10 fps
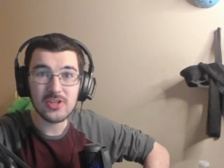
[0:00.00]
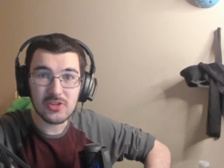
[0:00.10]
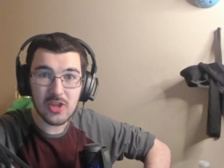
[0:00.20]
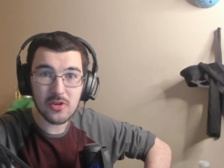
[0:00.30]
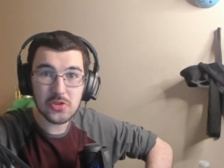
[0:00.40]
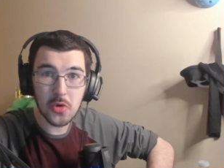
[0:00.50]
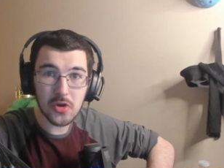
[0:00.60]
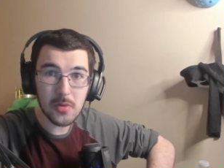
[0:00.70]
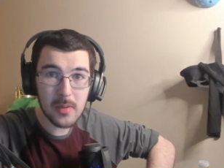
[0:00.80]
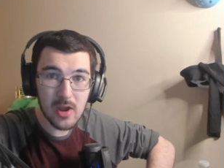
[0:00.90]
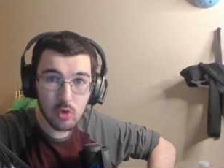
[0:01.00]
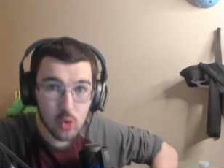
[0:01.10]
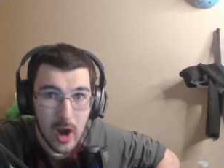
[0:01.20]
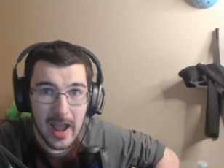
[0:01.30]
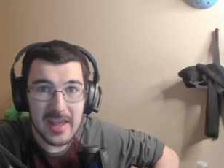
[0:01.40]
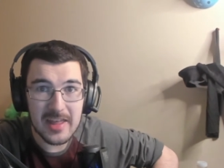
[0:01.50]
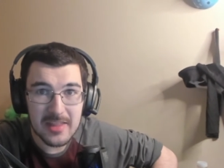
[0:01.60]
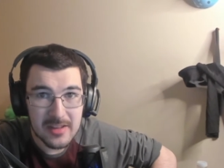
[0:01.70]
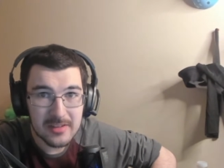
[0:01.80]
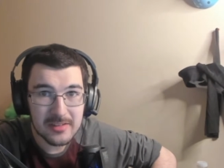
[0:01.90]
there's going to be a riot.
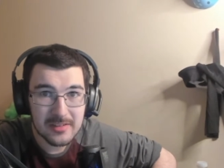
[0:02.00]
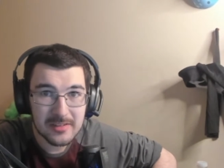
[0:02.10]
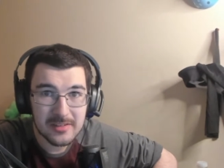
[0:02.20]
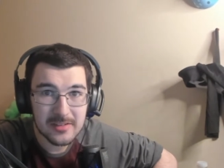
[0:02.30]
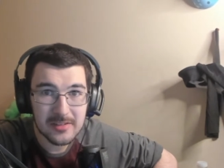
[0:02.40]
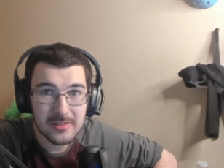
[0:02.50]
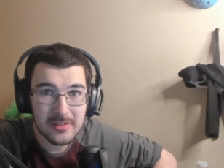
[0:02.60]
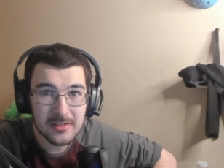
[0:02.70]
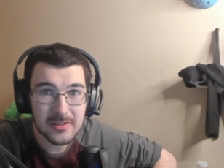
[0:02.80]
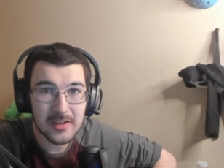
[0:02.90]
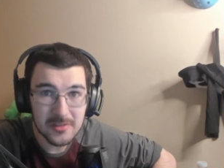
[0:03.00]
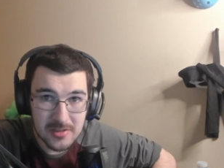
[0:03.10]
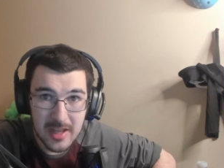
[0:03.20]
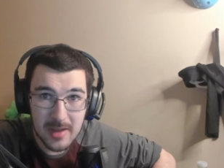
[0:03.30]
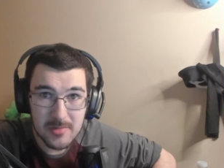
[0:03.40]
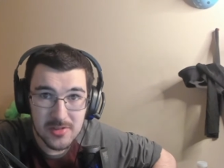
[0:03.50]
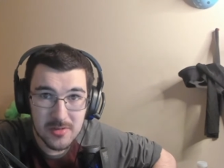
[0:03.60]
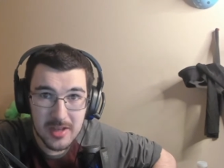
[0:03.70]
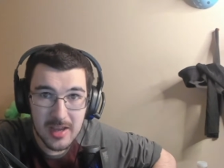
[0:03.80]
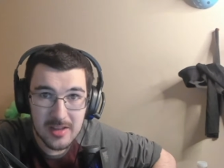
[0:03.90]
You understand, Mr.
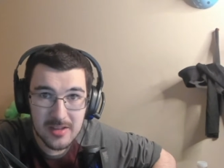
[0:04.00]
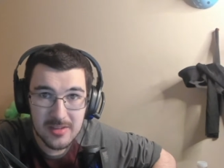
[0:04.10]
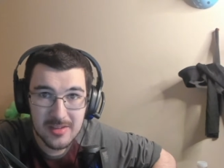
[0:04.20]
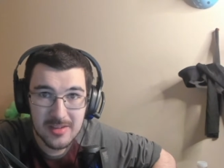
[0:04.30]
Canyon?